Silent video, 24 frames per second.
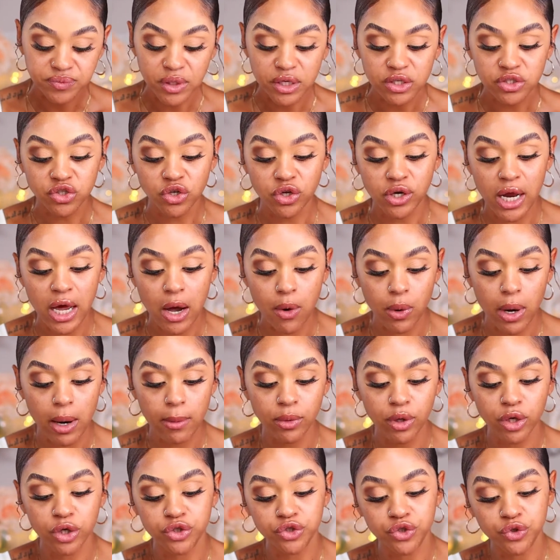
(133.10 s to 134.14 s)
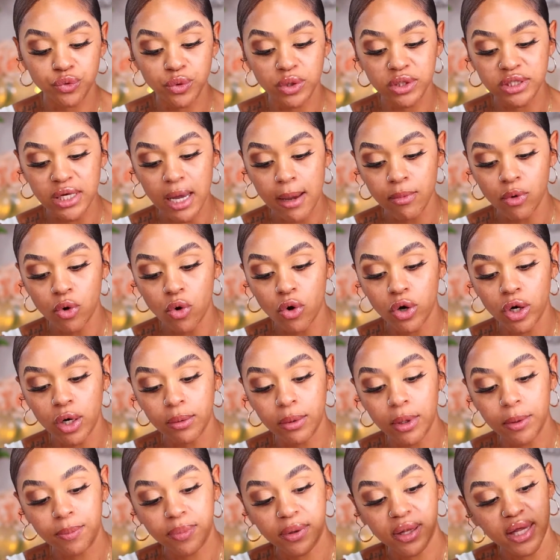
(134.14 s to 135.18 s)
So now what I'm going to do is I'm going to
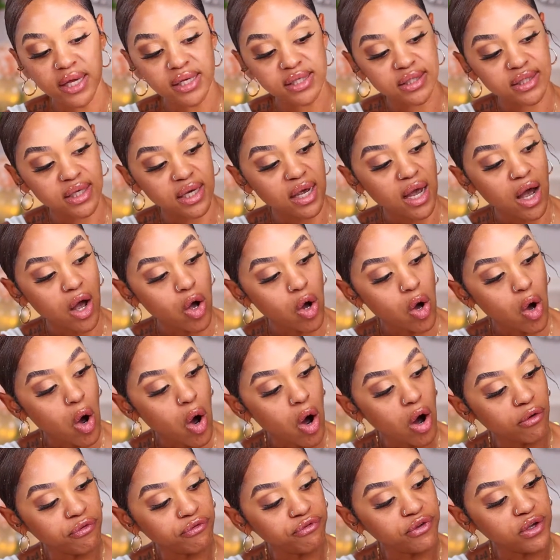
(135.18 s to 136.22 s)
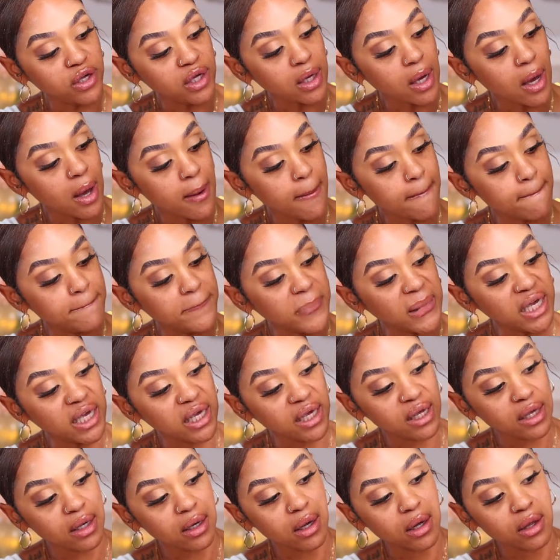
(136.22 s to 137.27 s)
be placing Coffee
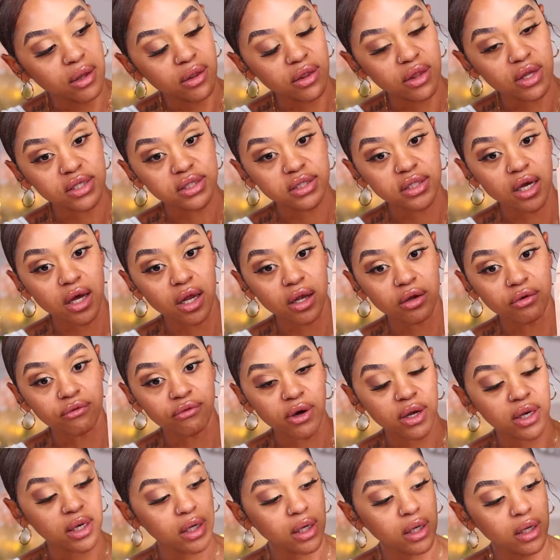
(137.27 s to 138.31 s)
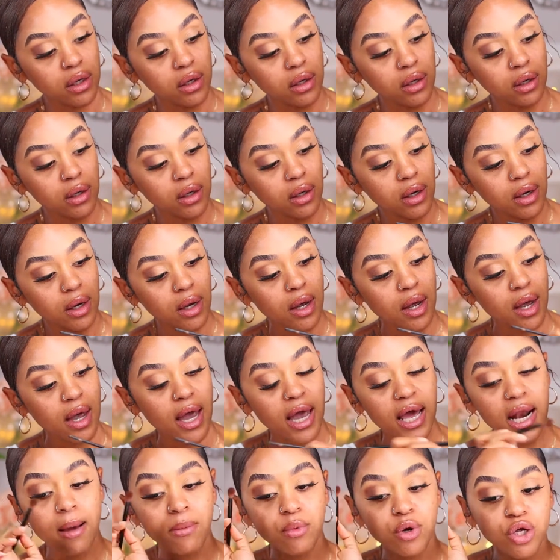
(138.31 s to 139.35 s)
Bean, this color right here,
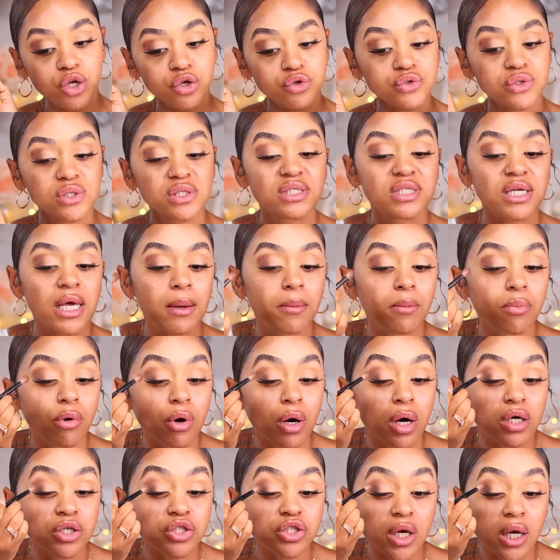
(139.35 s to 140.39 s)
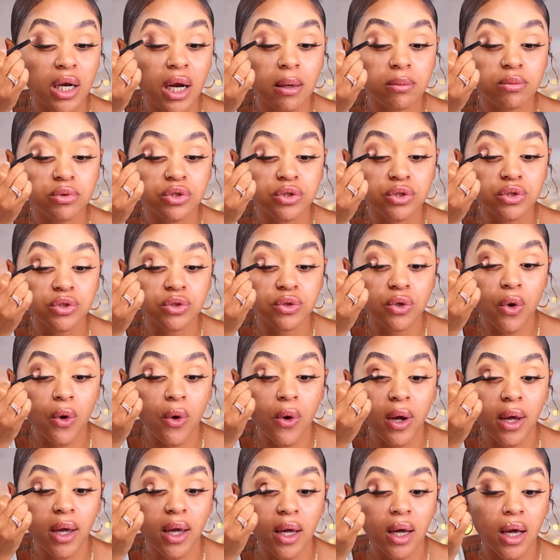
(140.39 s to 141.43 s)
and I'm going to use the same brush, and I'm just
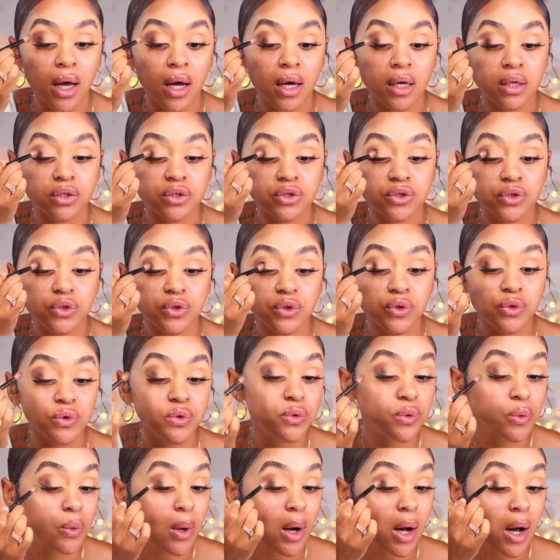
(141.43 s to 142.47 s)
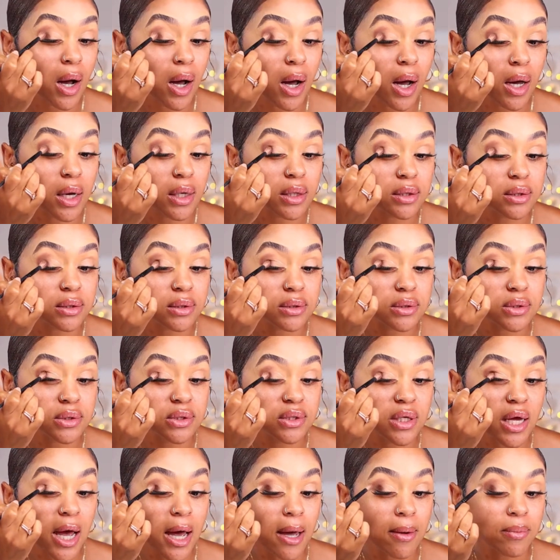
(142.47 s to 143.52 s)
going to
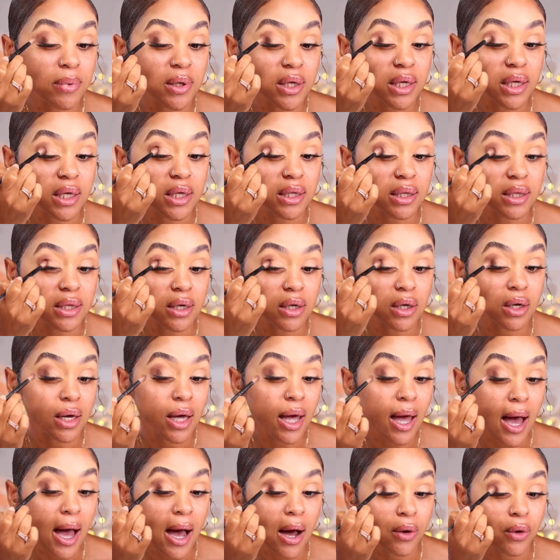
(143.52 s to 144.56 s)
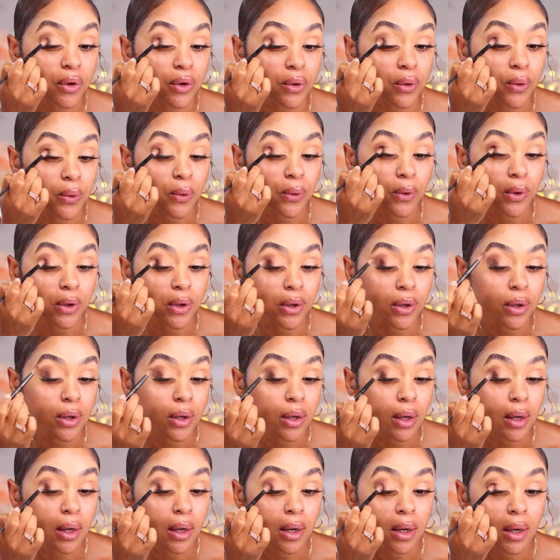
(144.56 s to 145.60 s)
dab it in the outer corner
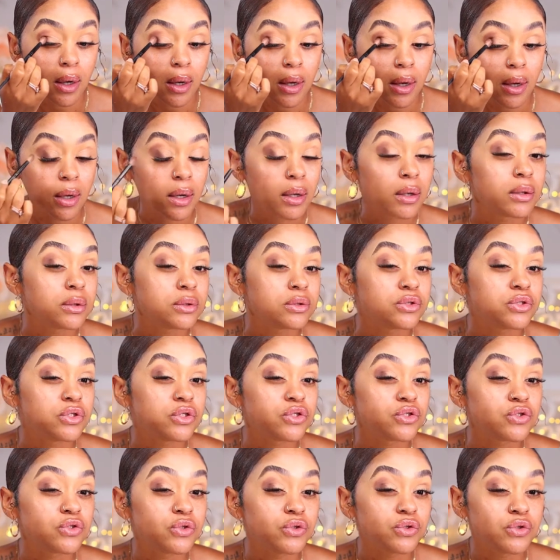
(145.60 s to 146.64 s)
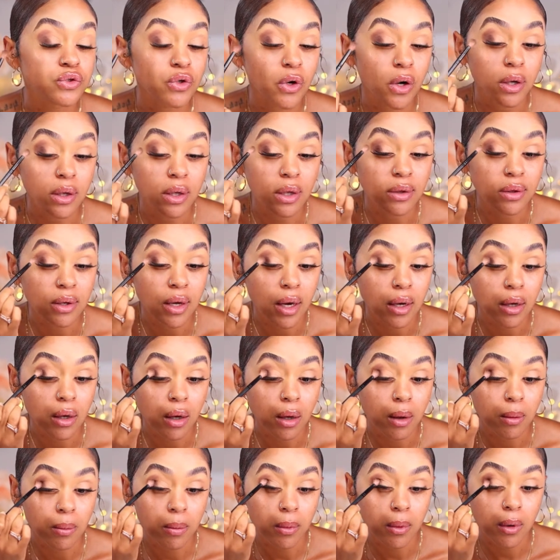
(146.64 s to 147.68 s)
just to darken that
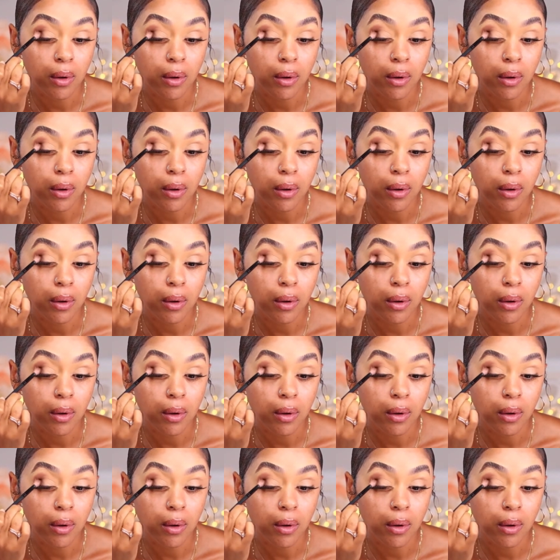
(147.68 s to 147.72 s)
up,